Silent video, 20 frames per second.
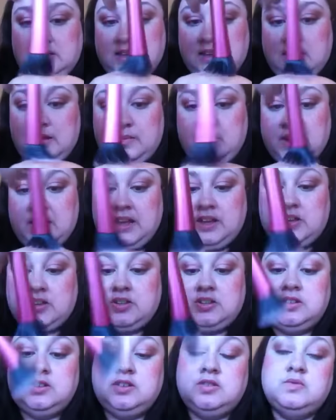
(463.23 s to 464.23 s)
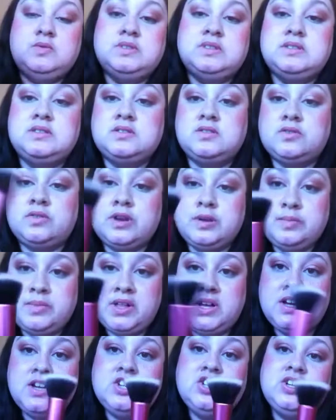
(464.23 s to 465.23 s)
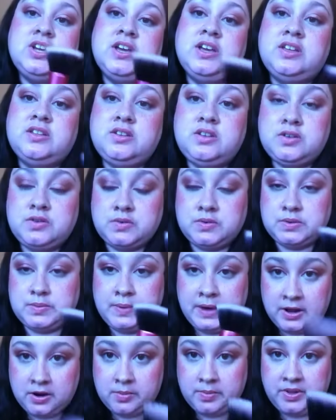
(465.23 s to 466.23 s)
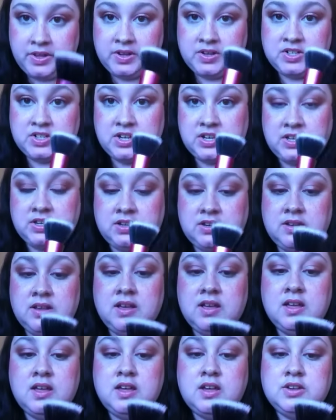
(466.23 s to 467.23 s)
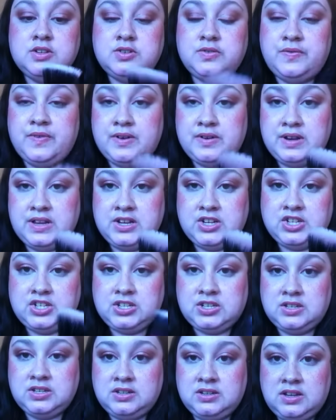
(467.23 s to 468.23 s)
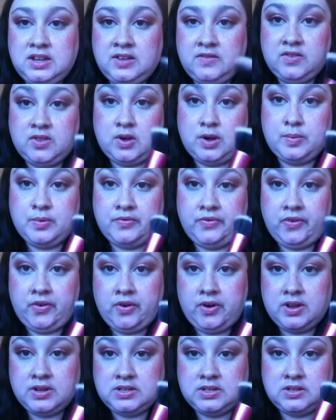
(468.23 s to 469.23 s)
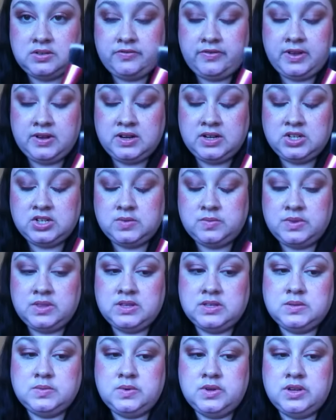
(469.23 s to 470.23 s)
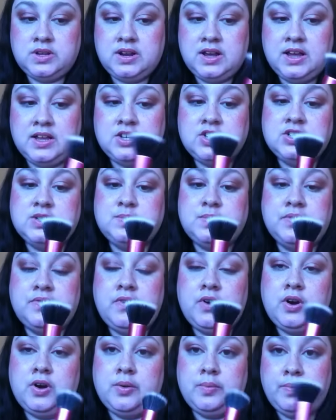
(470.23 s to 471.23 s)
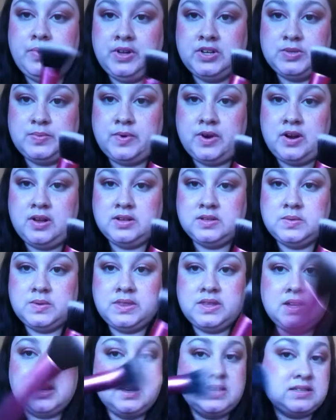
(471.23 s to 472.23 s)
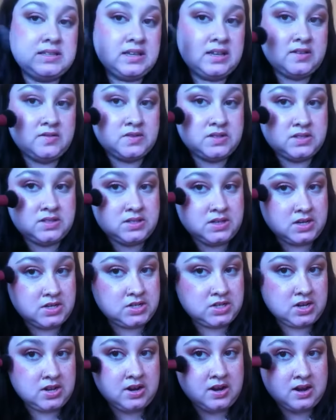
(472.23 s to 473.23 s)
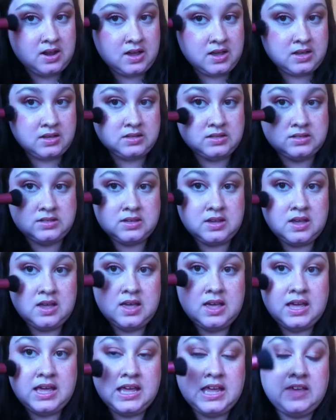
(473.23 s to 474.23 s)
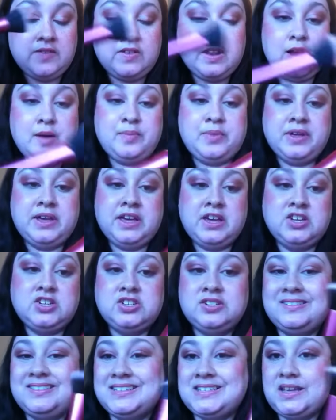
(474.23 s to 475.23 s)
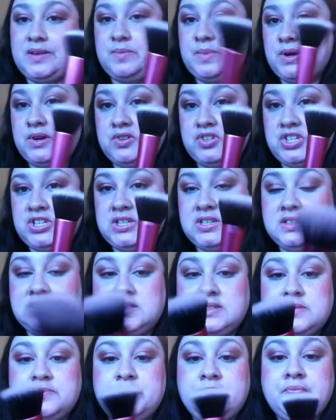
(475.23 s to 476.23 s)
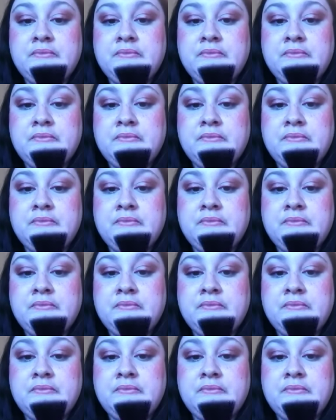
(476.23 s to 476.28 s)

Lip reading: Like, I mean, I could use cream blush, I could use powder blush, I can do foundation, even though I prefer not to do foundation with this one. I just prefer blush products with it because it gives such a nice, even application, because I have bigger cheeks.